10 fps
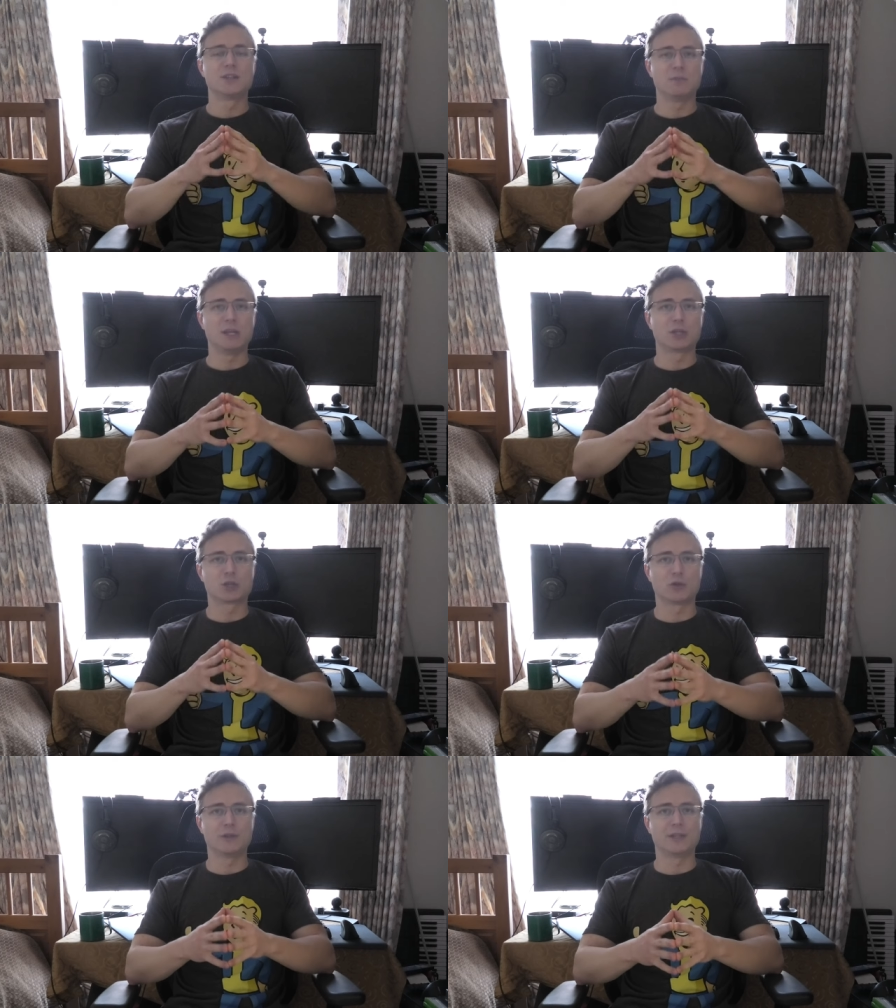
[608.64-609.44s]
to make
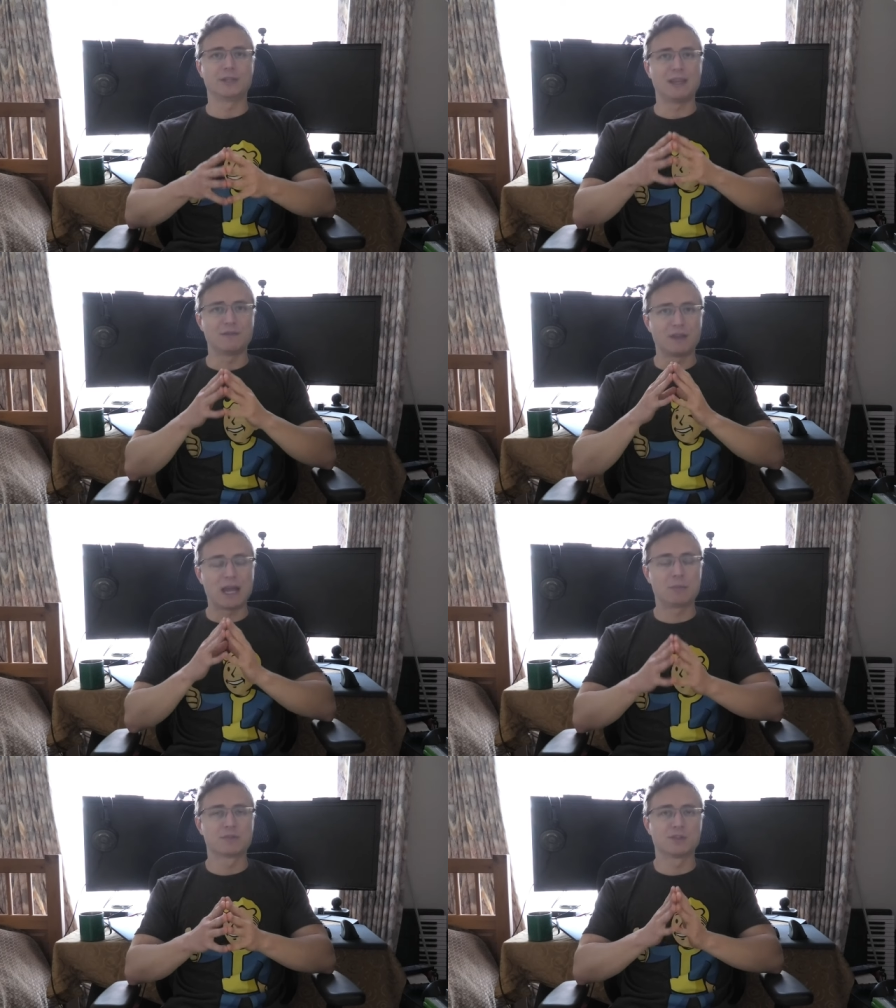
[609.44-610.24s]
sure that they've
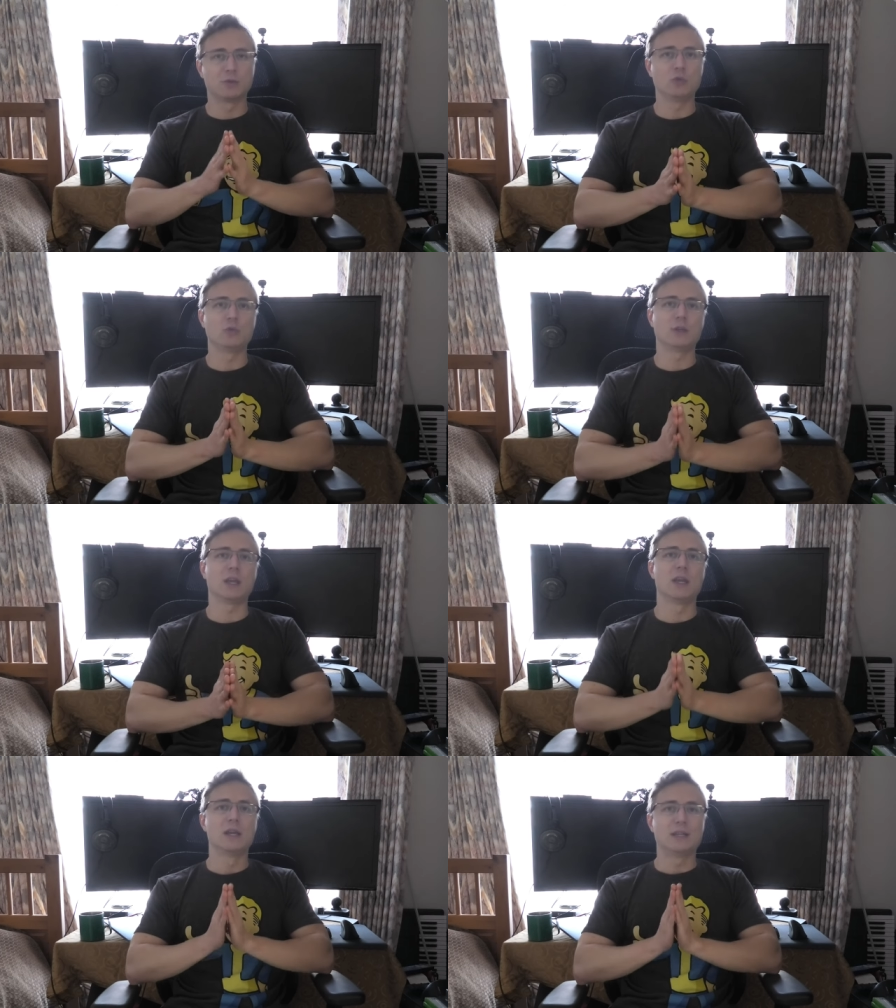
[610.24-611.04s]

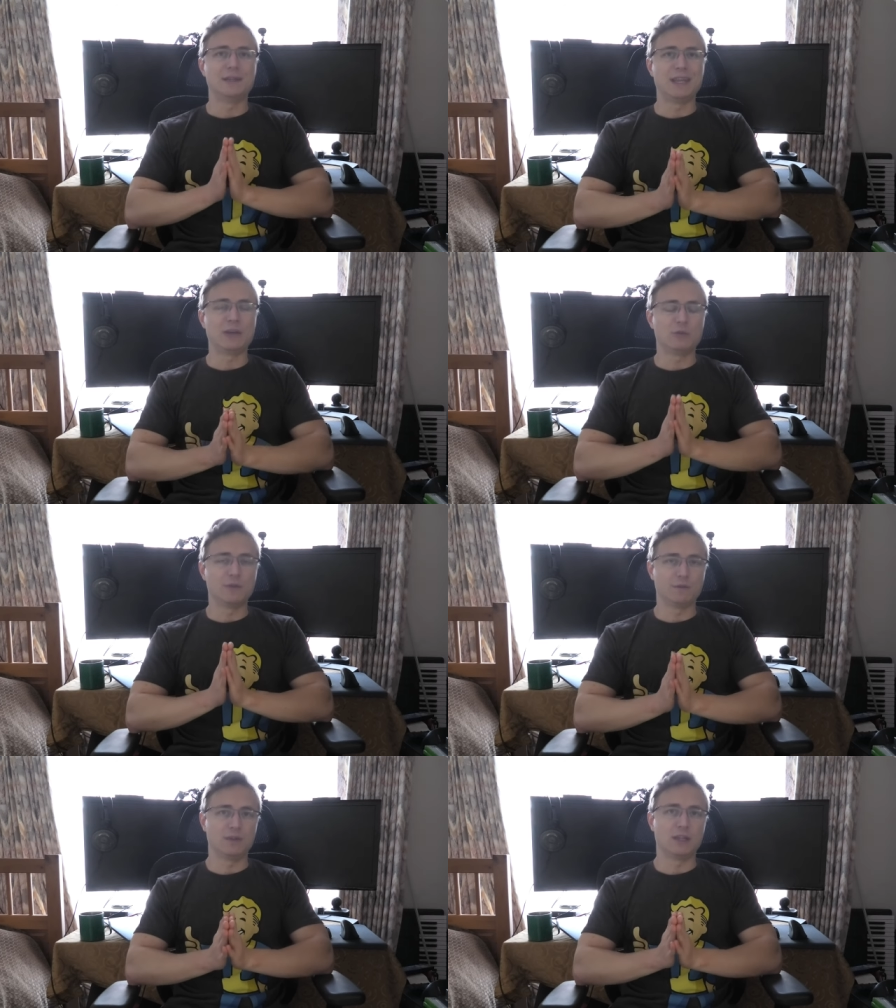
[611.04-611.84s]
absolutely nailed
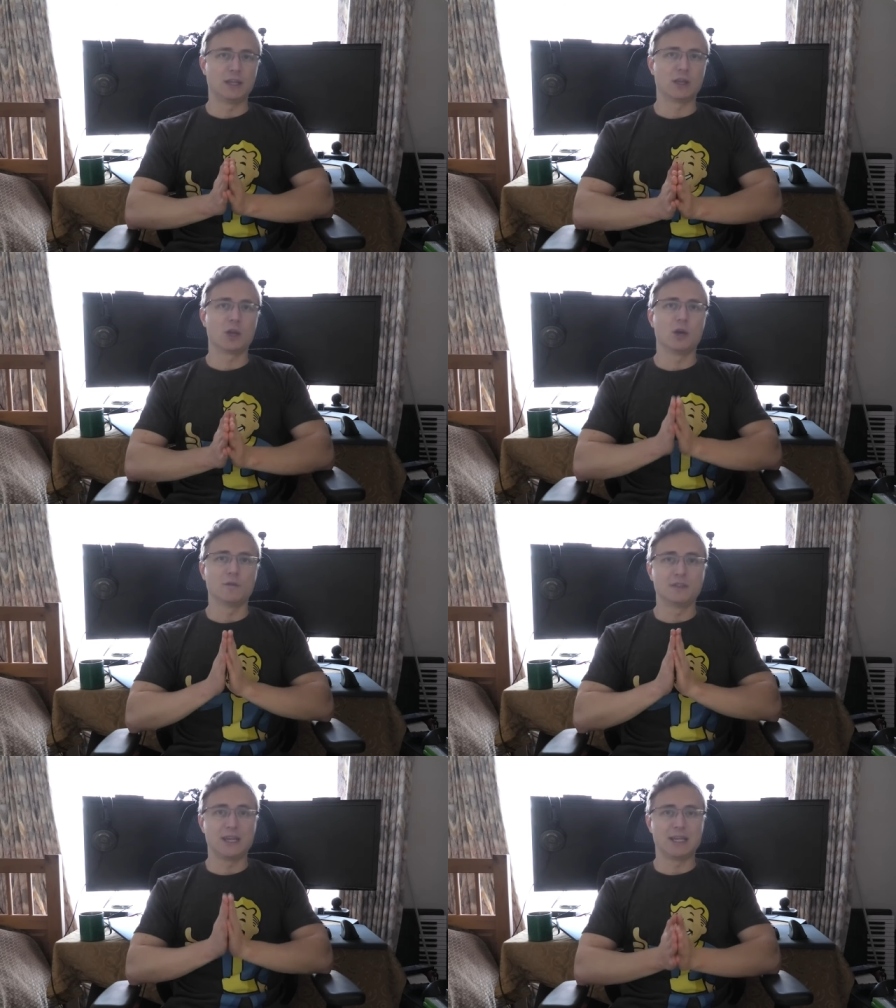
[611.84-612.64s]
the feeling
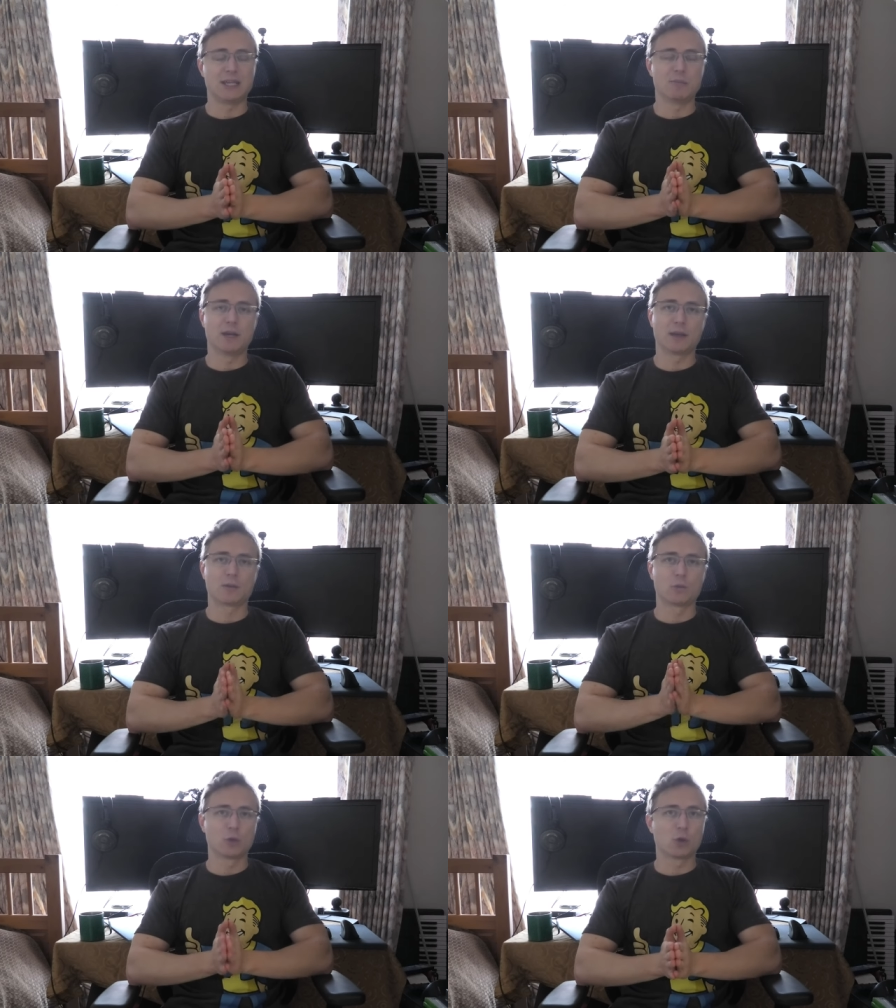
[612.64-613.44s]
of taking the bike
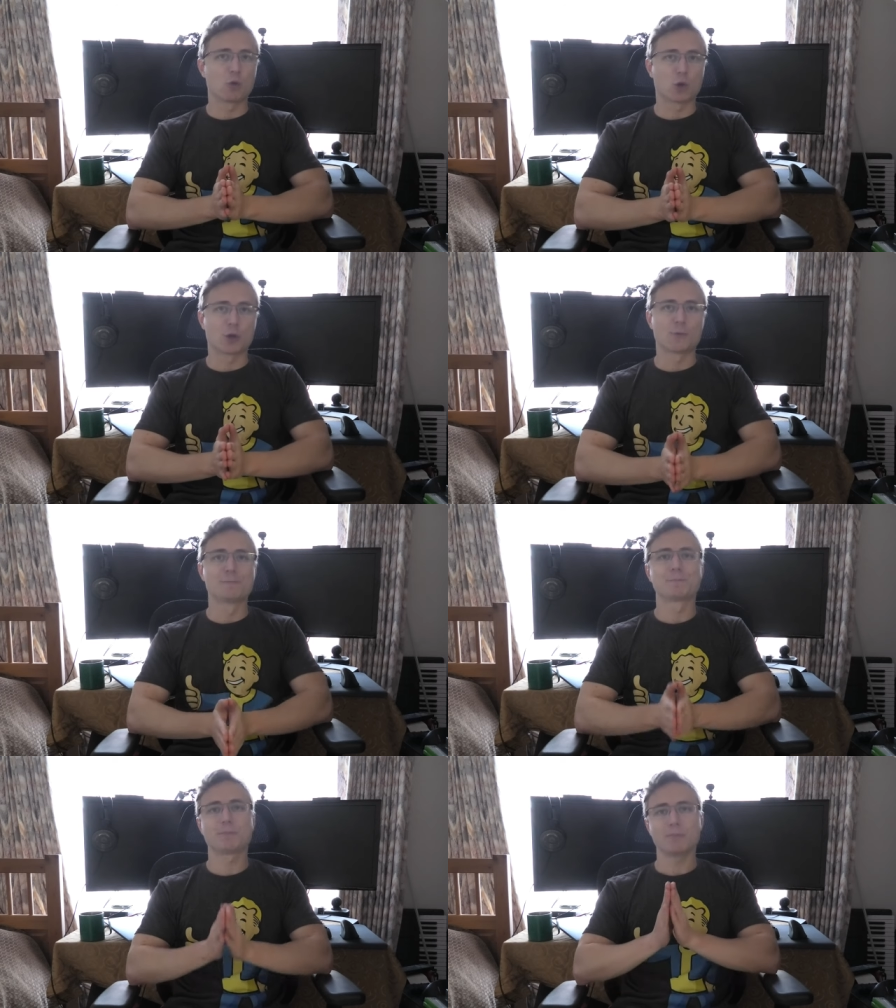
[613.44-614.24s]
through the corner.
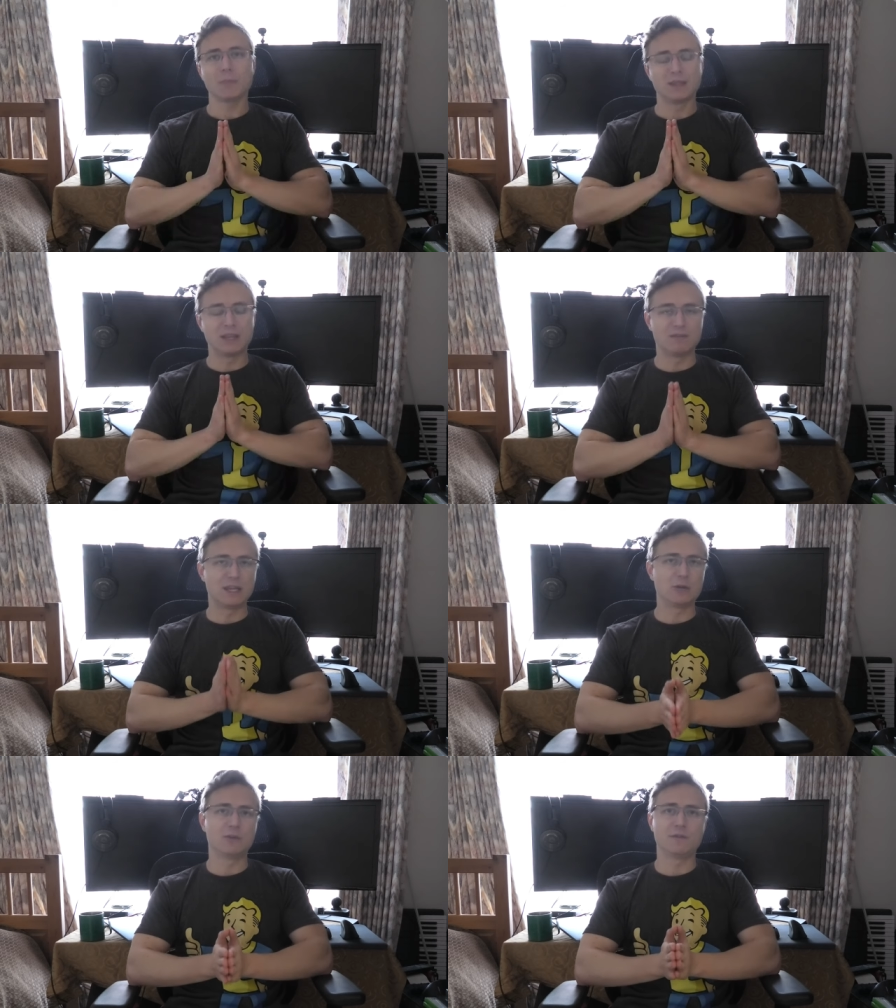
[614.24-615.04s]
They've
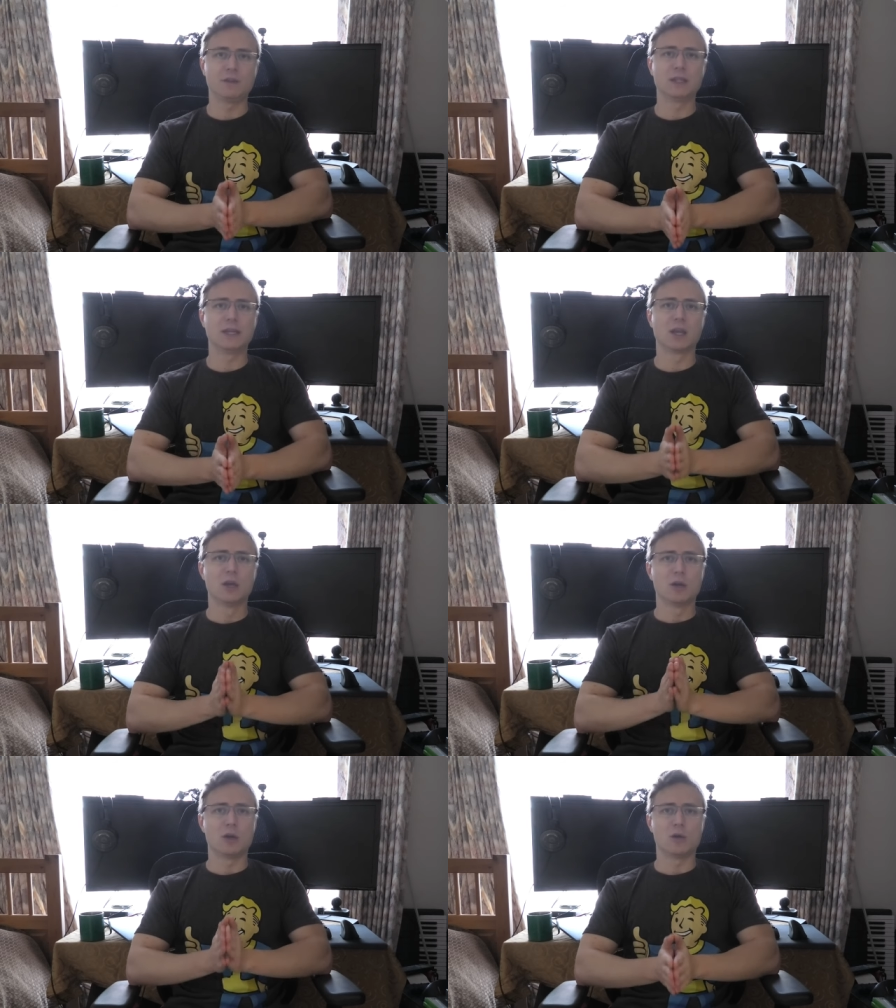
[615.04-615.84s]
nailed the feeling
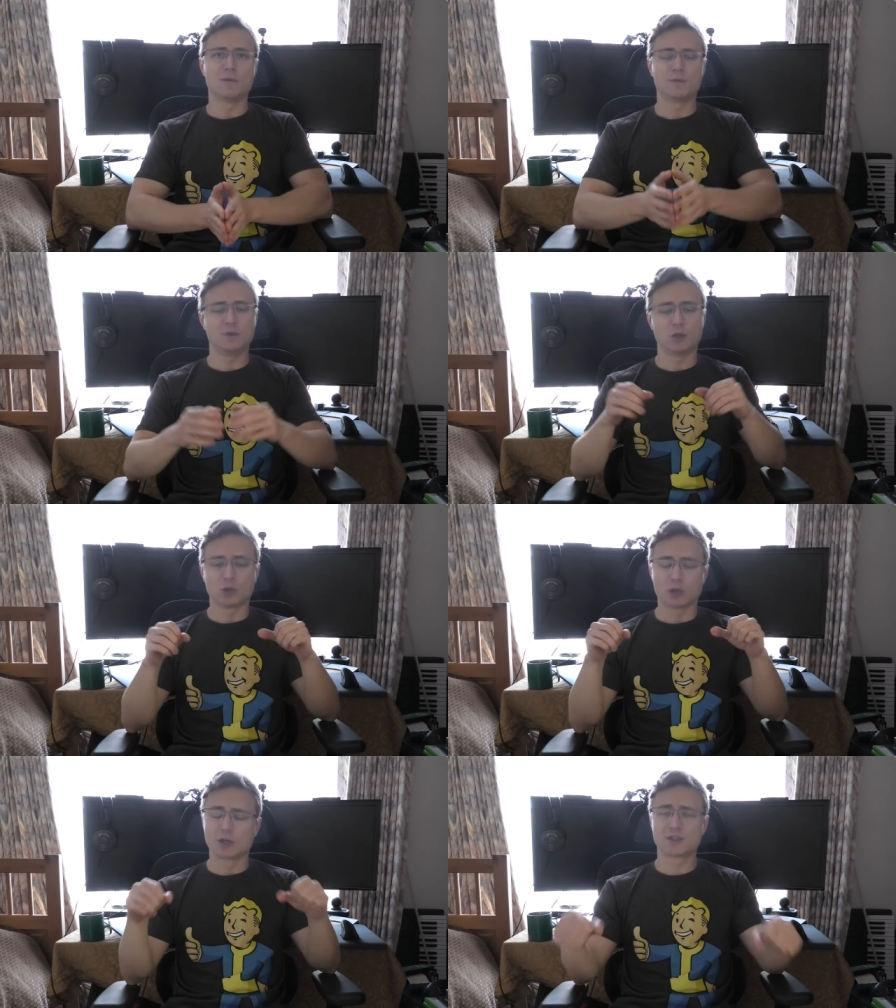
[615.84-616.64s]
of
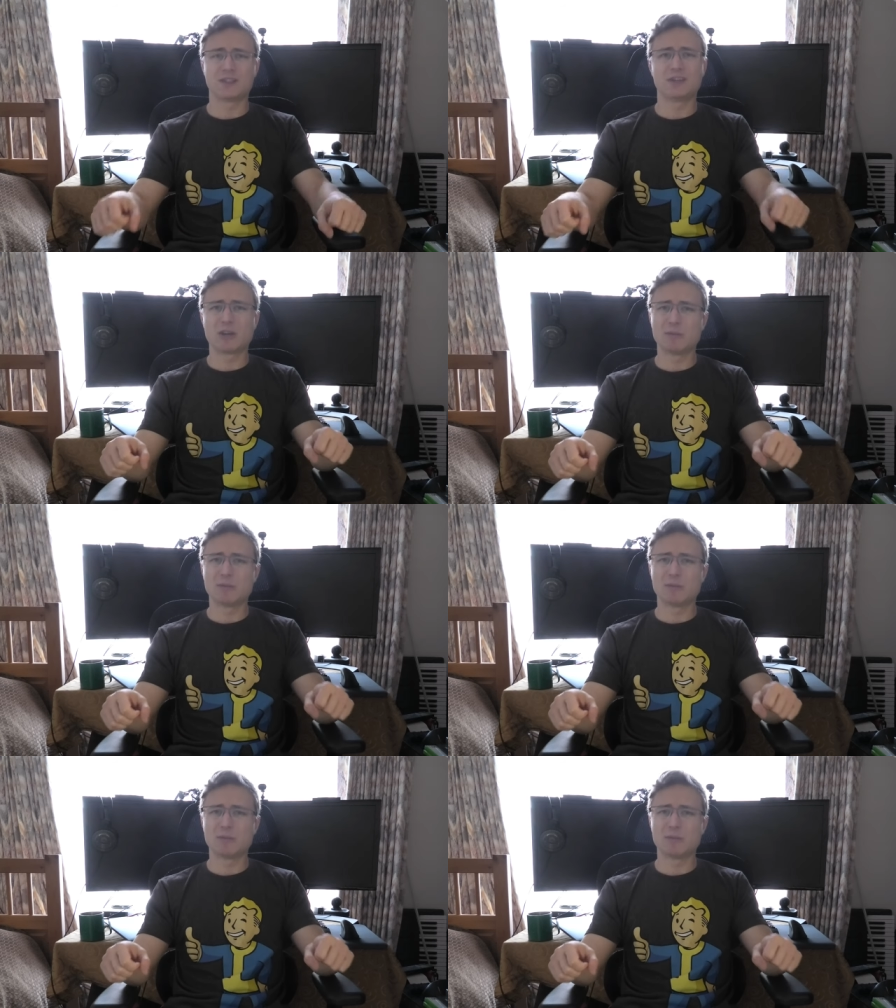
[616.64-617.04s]
your steering